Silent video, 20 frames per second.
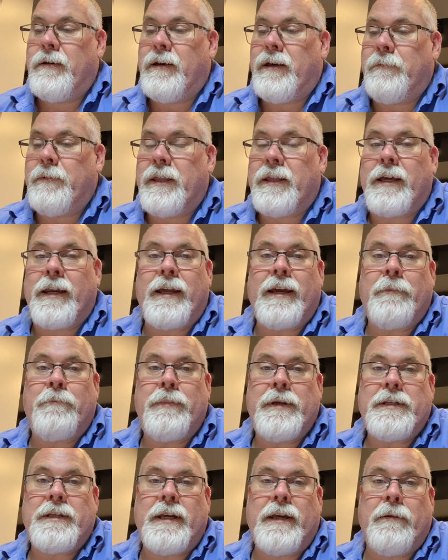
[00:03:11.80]
I'm either going to get
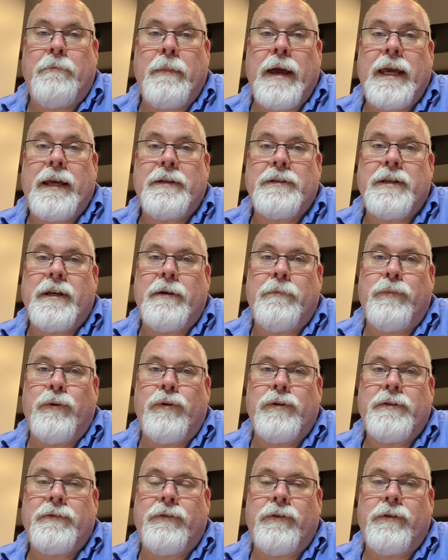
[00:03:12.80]
busy and make a set of
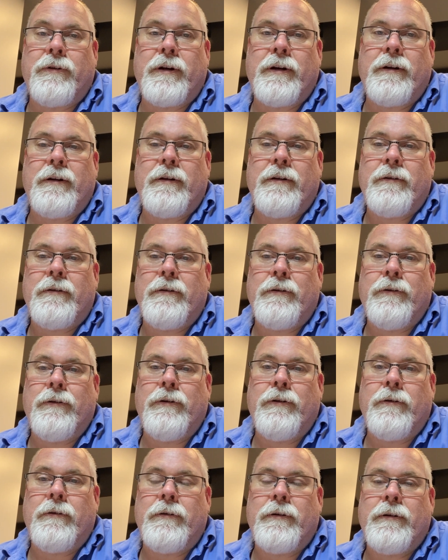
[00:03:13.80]
boards for it,
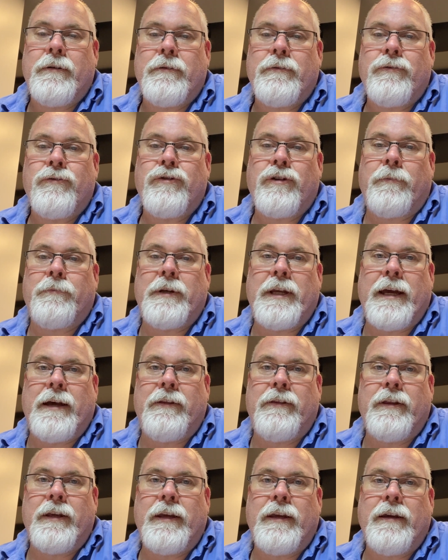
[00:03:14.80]
or drop
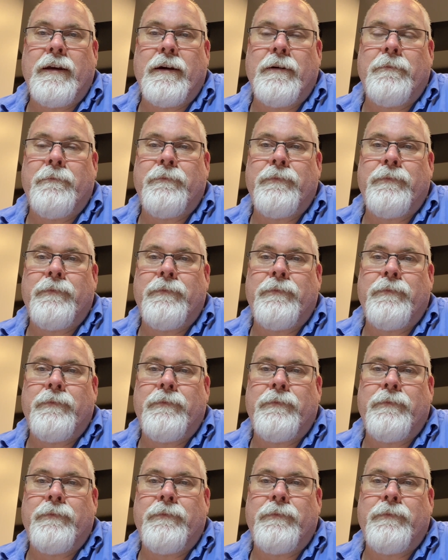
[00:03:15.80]
down the